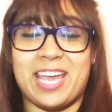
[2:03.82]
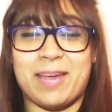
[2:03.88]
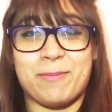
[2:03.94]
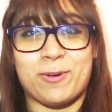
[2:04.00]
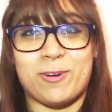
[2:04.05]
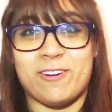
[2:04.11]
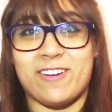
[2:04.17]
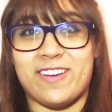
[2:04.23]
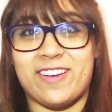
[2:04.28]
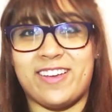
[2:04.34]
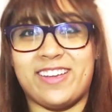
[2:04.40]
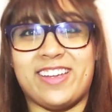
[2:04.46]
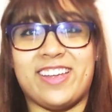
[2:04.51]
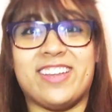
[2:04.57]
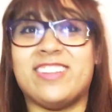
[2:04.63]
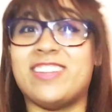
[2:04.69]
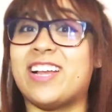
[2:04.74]
camera.
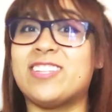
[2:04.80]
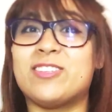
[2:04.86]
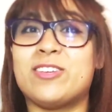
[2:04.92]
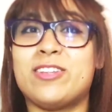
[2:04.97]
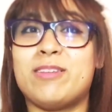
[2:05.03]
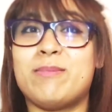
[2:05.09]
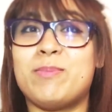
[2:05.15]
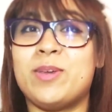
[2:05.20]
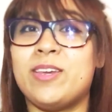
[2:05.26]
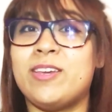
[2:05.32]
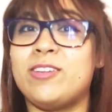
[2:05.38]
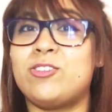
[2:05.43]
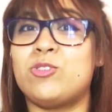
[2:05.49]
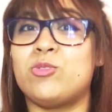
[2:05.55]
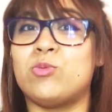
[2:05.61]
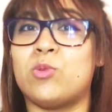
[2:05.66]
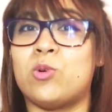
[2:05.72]
And that's going to
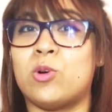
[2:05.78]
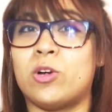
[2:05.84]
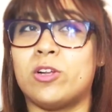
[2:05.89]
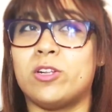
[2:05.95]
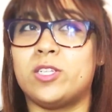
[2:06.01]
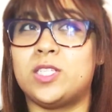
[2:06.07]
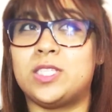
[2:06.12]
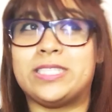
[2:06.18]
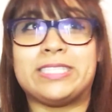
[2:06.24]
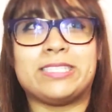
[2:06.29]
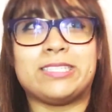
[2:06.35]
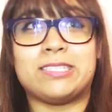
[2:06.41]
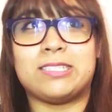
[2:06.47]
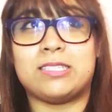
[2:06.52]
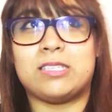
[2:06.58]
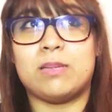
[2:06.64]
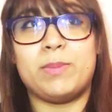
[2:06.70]
be towards
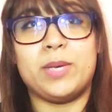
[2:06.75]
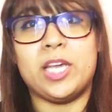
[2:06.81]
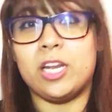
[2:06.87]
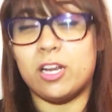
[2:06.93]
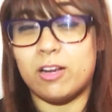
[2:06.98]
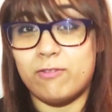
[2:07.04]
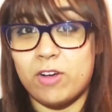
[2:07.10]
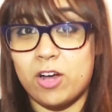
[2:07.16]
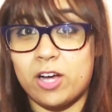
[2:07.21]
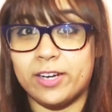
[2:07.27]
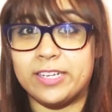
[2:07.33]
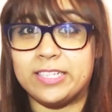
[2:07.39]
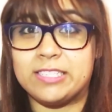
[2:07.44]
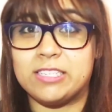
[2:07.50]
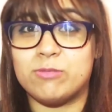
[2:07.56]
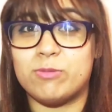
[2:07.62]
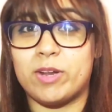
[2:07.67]
the beginning of
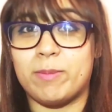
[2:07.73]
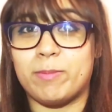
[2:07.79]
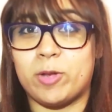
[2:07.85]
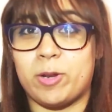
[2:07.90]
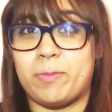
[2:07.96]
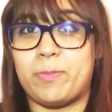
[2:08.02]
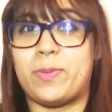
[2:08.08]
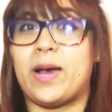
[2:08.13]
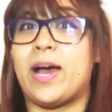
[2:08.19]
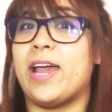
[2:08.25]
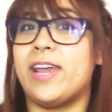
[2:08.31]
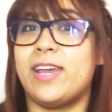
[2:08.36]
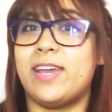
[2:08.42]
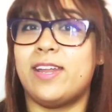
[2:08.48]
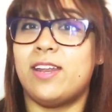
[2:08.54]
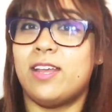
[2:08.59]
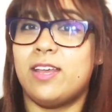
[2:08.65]
August is when I'm going to buy
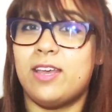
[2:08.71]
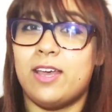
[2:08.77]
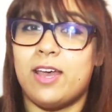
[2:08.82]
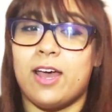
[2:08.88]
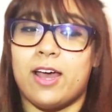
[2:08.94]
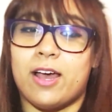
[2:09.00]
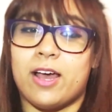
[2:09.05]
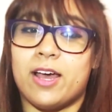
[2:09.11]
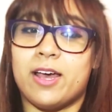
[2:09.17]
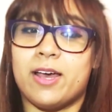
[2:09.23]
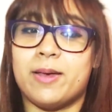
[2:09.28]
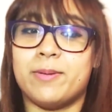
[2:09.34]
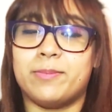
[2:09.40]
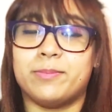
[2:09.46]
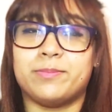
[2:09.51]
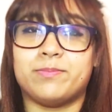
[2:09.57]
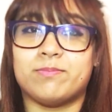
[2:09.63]
it.
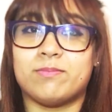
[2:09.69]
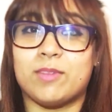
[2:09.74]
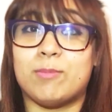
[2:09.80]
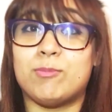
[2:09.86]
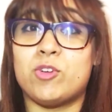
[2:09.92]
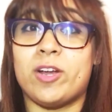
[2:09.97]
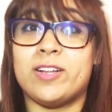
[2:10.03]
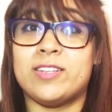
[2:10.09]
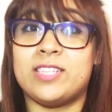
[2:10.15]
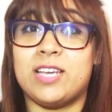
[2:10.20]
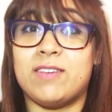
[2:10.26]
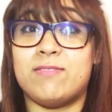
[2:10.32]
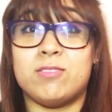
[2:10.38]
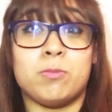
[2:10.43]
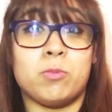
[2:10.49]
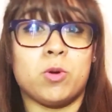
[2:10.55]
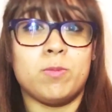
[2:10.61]
Um, I'm trying to
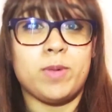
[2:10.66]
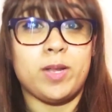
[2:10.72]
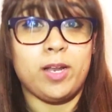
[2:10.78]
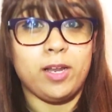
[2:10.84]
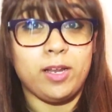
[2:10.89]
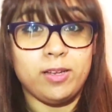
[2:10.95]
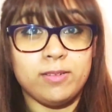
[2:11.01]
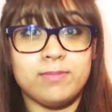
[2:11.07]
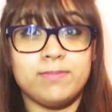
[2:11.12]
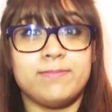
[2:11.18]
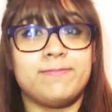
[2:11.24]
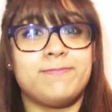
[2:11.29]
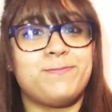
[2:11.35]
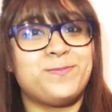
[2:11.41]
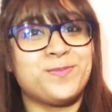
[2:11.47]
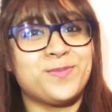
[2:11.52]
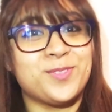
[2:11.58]
save some more money.
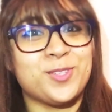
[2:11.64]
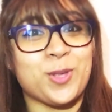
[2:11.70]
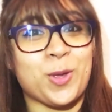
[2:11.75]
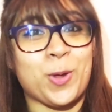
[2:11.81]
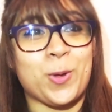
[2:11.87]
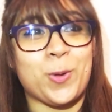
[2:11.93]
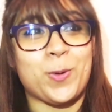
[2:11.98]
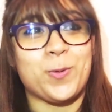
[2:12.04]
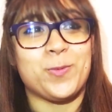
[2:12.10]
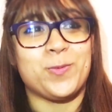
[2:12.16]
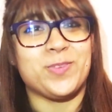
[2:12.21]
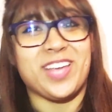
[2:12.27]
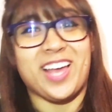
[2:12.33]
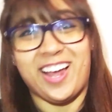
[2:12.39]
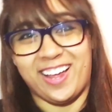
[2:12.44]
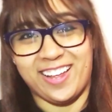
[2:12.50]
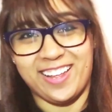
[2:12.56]
So
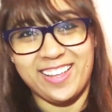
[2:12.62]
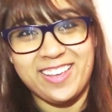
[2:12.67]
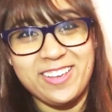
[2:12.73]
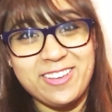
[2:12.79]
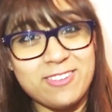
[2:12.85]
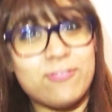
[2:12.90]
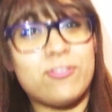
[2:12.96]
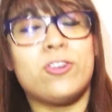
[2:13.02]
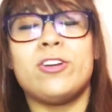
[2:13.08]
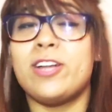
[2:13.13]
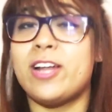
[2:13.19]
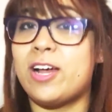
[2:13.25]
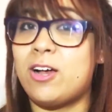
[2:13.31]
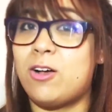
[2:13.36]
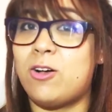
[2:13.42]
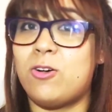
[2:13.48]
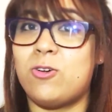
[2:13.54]
yeah, for
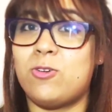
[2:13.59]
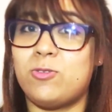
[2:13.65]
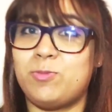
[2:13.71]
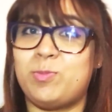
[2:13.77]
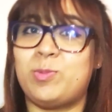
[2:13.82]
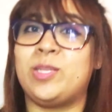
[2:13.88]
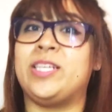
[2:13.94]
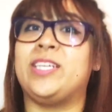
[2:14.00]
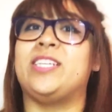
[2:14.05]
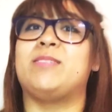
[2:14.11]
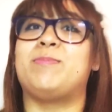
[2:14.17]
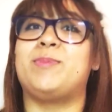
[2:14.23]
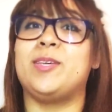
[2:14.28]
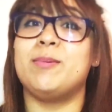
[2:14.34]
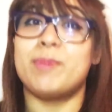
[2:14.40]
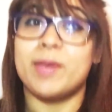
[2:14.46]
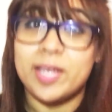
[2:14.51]
now,
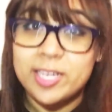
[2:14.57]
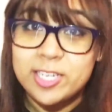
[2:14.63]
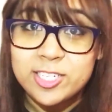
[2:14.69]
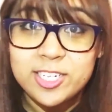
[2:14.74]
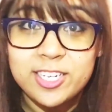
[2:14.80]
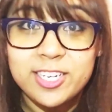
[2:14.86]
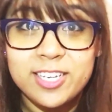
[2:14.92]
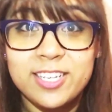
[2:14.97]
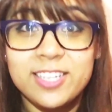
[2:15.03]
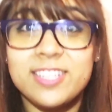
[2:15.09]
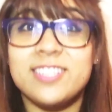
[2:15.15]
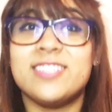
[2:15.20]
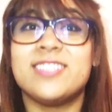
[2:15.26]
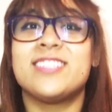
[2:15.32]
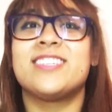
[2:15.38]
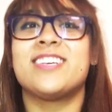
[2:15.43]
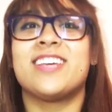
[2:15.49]
please be
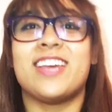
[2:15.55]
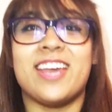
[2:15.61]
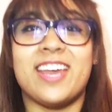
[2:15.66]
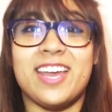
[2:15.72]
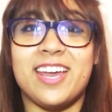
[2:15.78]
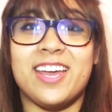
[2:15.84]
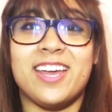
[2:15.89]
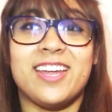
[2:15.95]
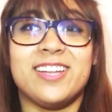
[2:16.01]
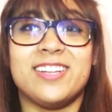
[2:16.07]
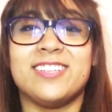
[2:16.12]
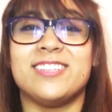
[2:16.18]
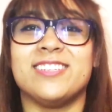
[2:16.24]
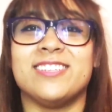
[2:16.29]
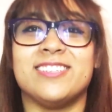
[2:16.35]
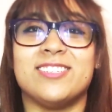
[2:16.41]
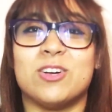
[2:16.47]
patient
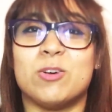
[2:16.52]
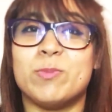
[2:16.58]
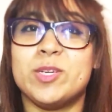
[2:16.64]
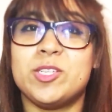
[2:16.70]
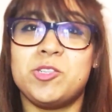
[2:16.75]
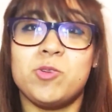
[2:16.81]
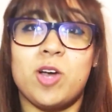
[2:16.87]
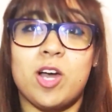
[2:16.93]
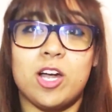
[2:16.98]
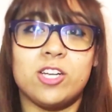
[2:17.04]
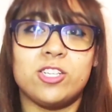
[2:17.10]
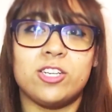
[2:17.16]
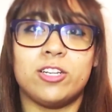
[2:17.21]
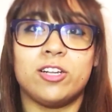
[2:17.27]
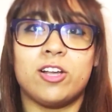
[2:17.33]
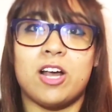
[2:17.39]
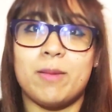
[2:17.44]
and don't be too
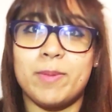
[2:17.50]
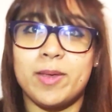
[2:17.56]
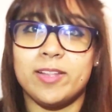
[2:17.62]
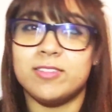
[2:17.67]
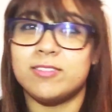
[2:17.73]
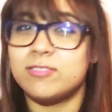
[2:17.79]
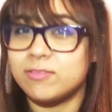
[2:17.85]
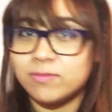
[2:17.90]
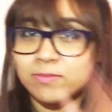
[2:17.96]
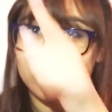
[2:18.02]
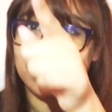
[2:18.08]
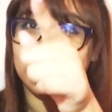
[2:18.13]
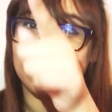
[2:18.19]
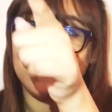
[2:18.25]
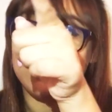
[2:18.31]
harsh on the comments